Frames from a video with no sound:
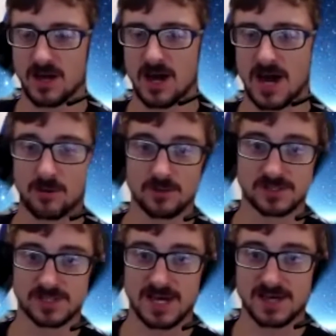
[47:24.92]
I will
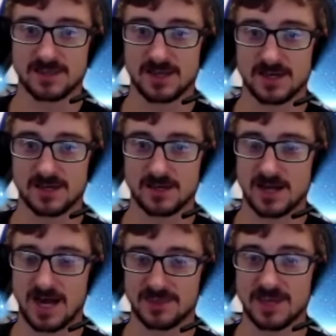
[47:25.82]
say that
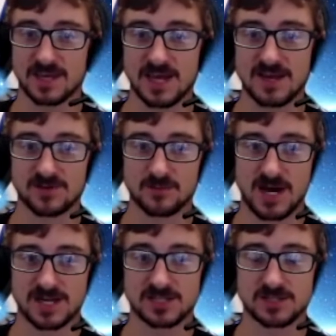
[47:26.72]
I think
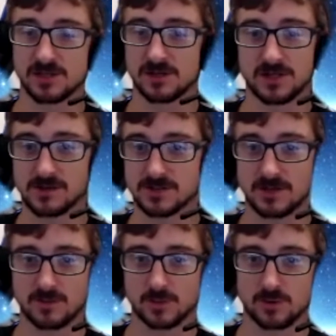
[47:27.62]
everybody should do
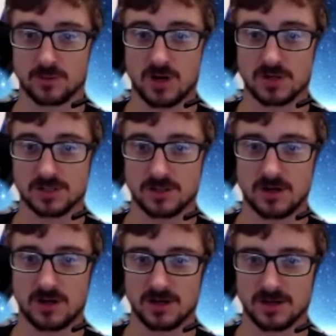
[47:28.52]
some sort of martial
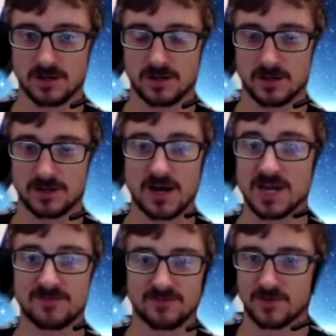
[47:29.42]
art,
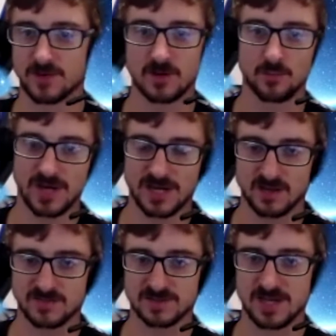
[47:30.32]
not even from a
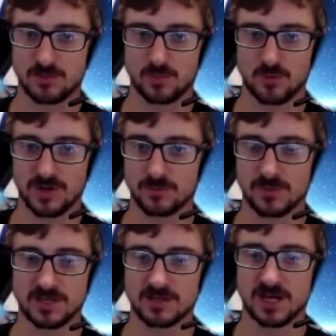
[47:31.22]
competitive standpoint,
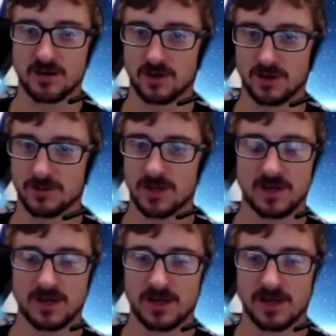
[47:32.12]
but you know,
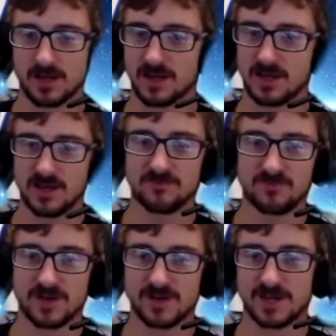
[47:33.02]

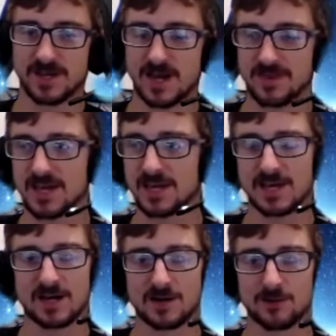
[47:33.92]
if I think
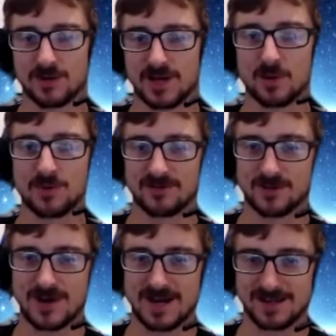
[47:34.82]
it would help
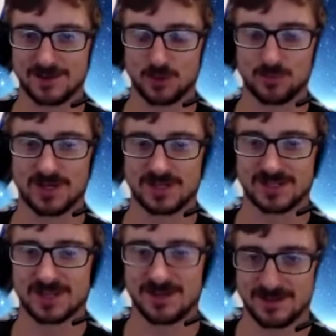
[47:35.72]
everybody a little bit
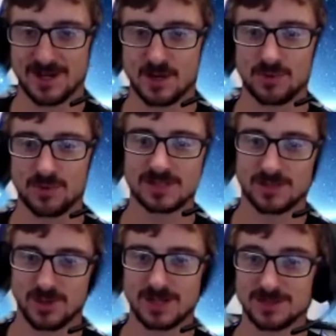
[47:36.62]
to get in there and punch a
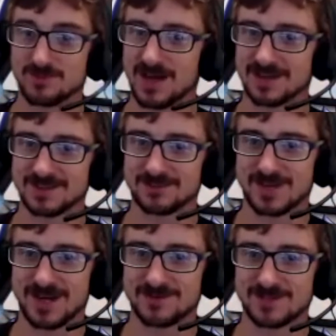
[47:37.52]
punching bag
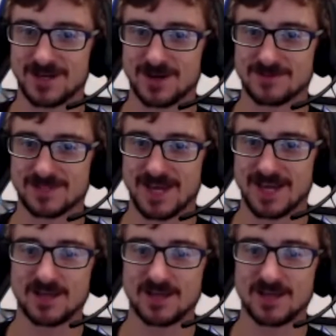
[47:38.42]
sometimes. You know what I'm saying?